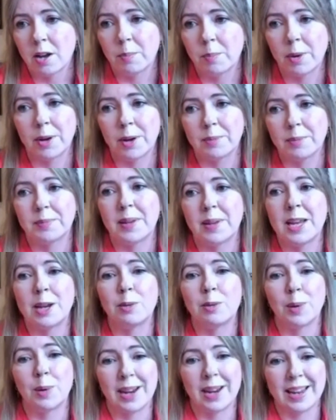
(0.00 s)
but
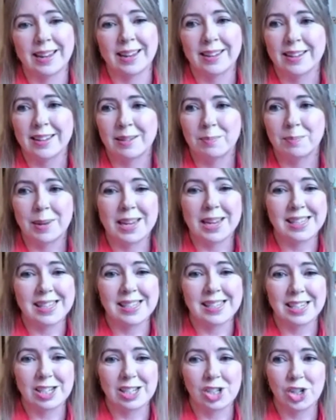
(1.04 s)
equally
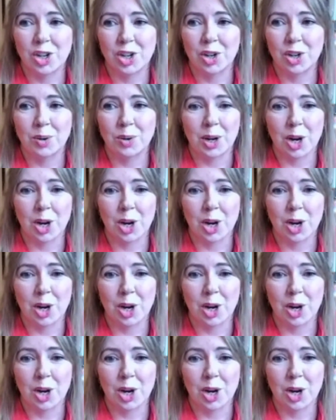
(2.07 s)
PSD2